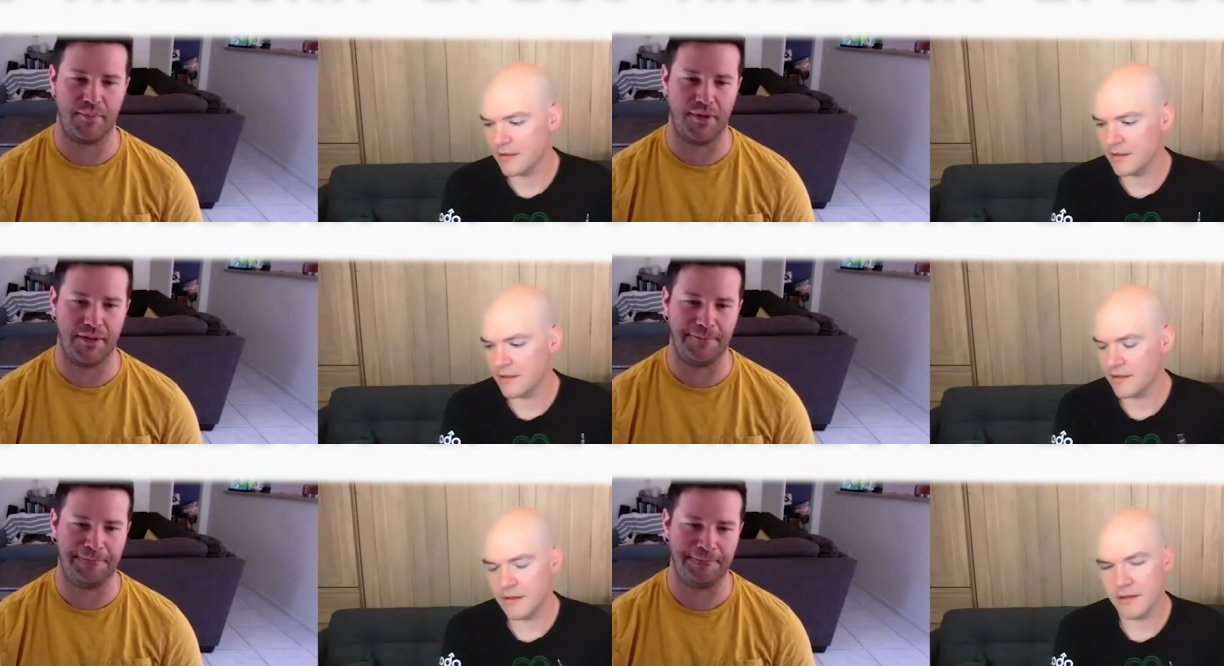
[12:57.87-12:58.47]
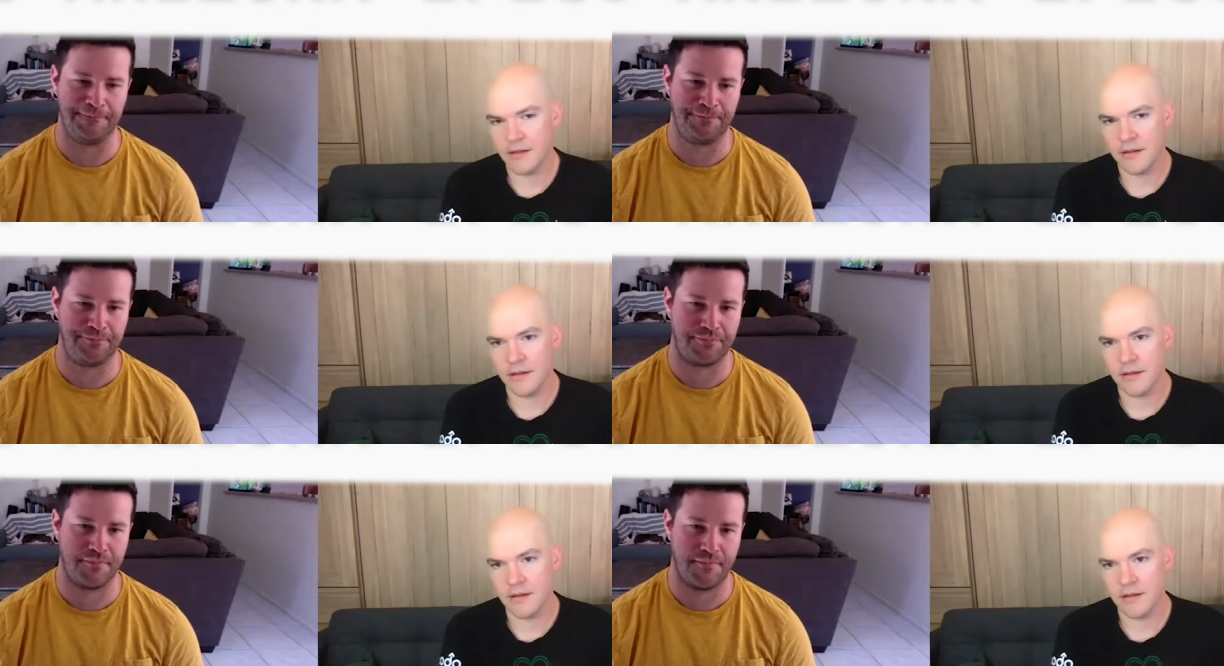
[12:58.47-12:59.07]
Speaker 1: but.
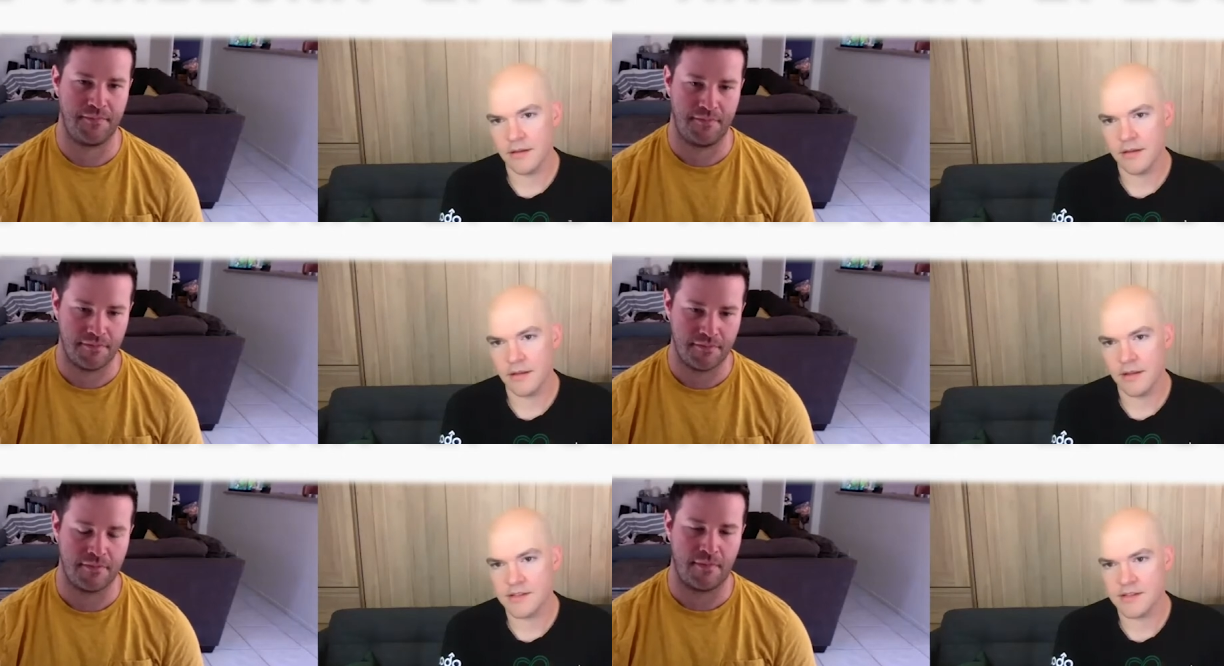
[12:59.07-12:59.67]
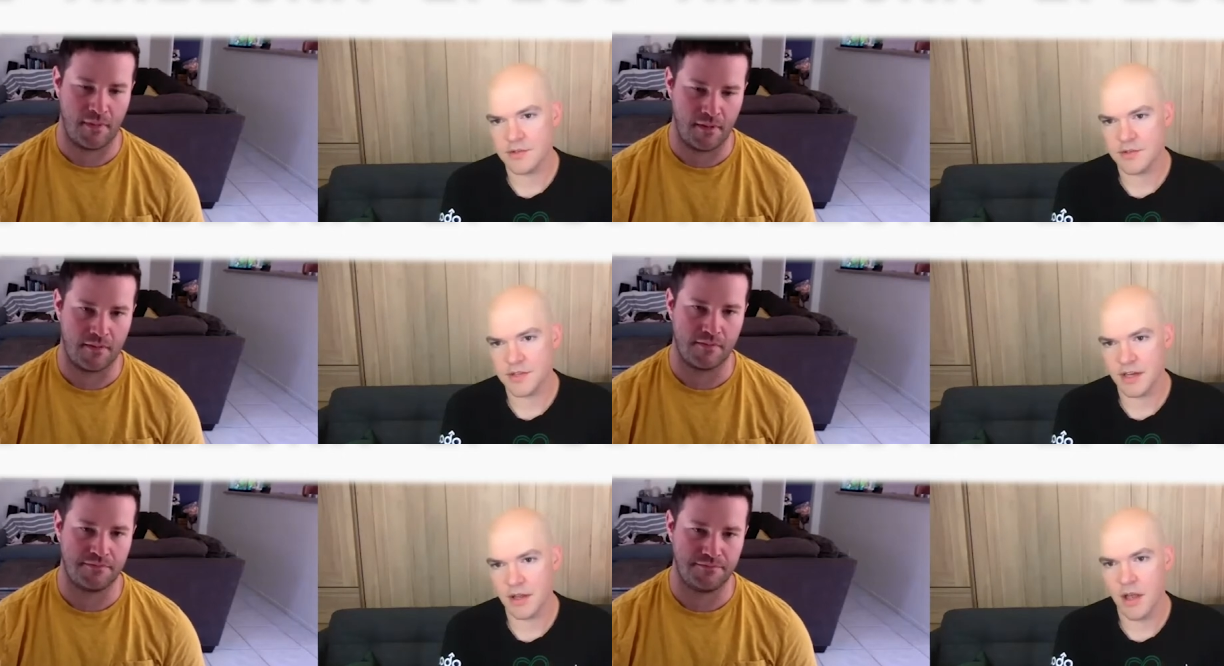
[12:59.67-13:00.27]
Yeah, that's
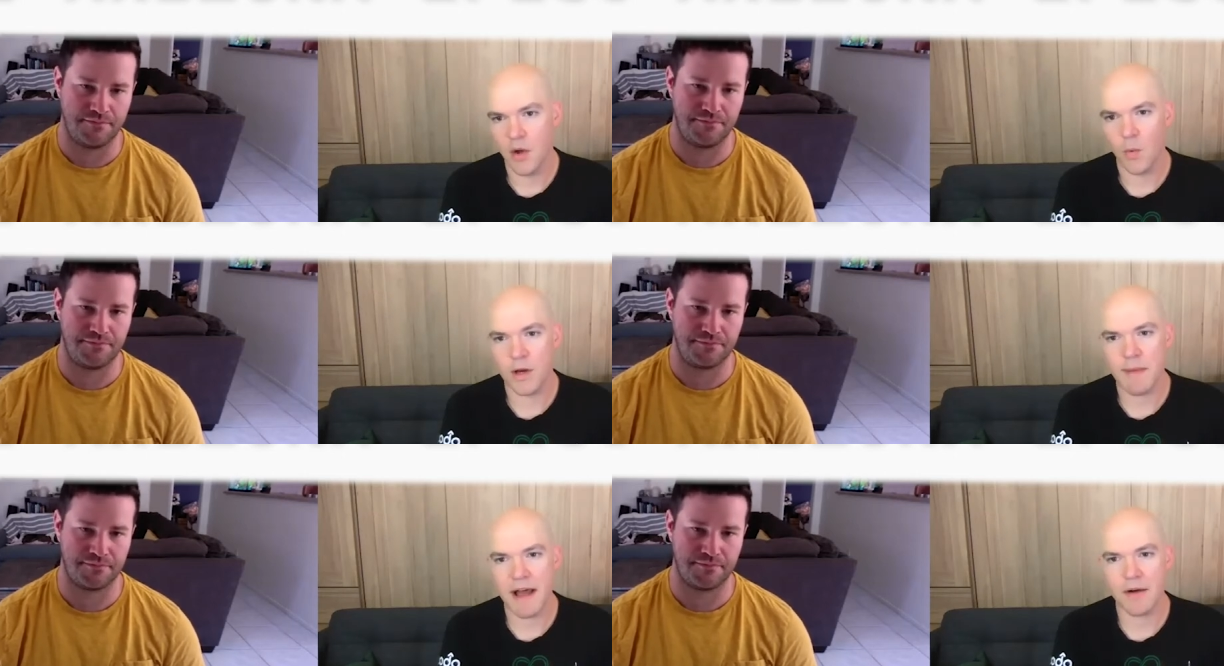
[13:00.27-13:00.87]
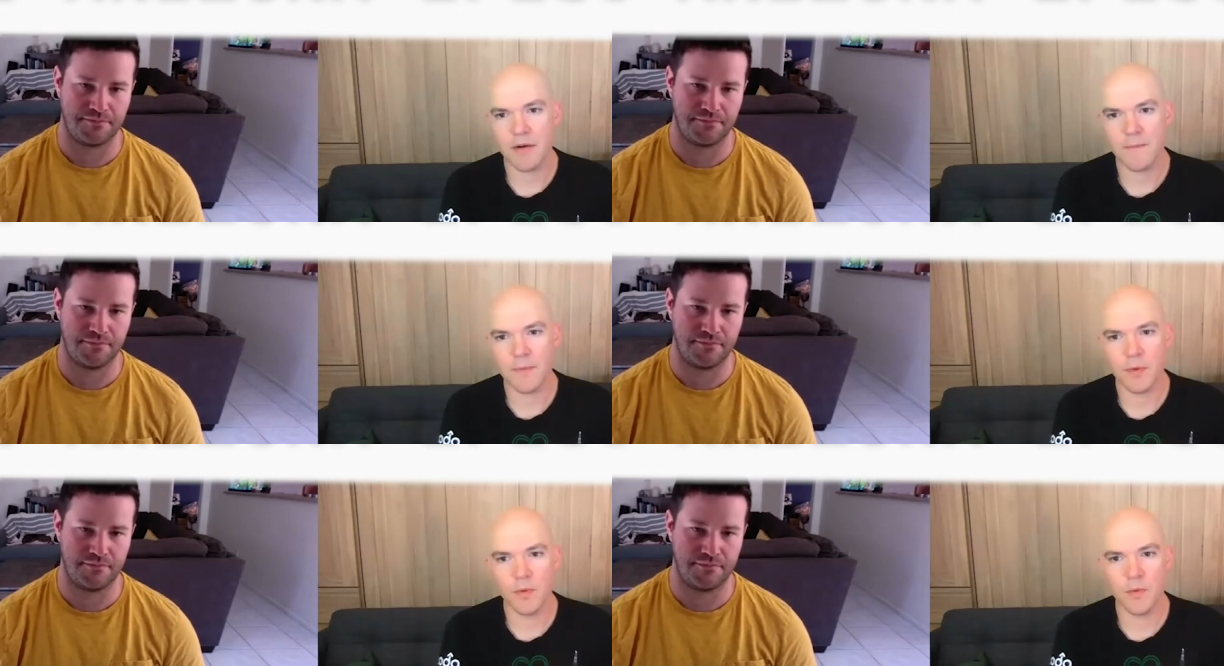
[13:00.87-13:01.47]
interesting. What about
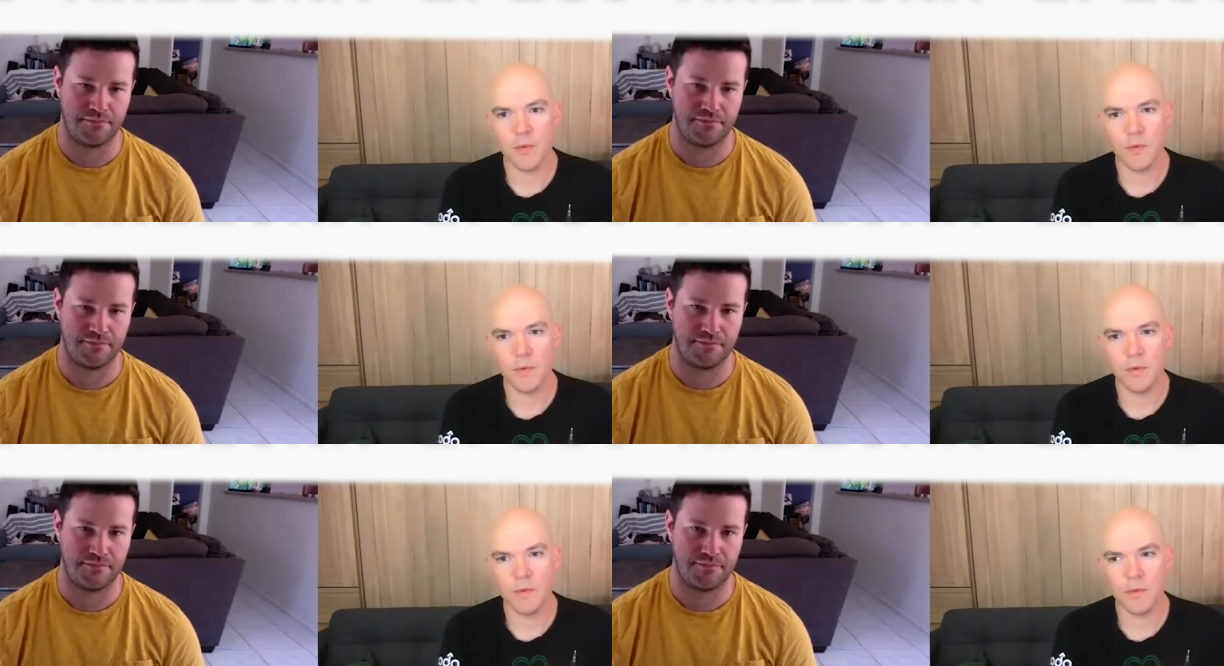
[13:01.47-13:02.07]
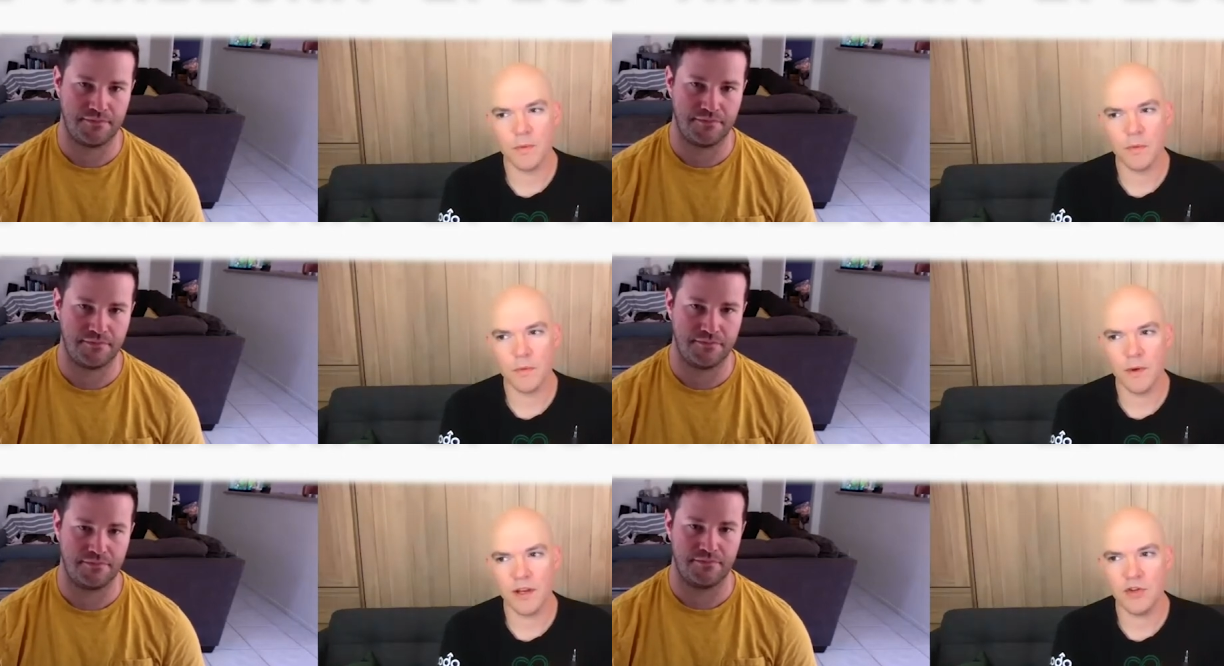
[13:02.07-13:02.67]

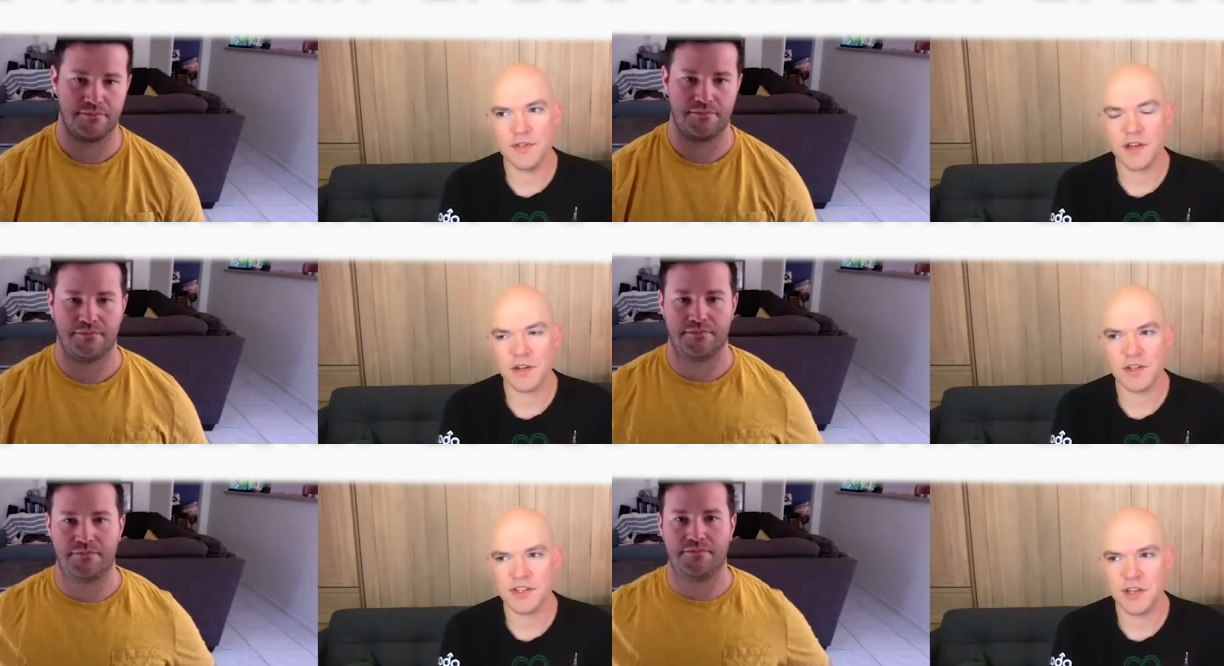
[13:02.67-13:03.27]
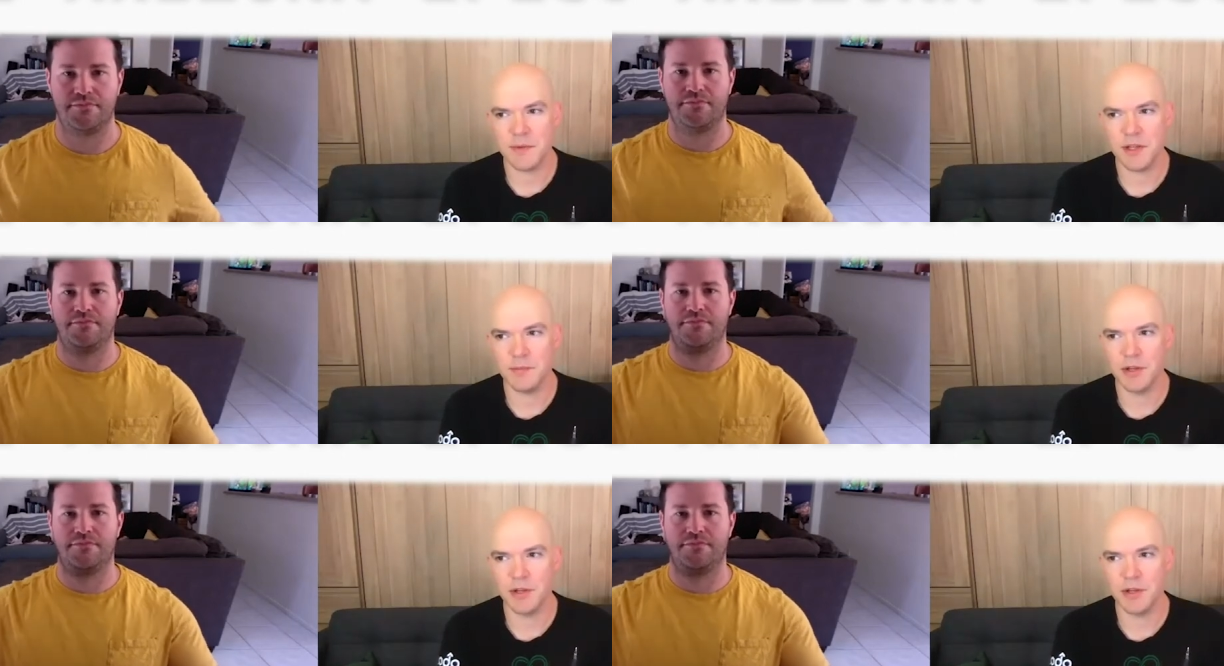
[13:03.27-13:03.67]
when you start to see people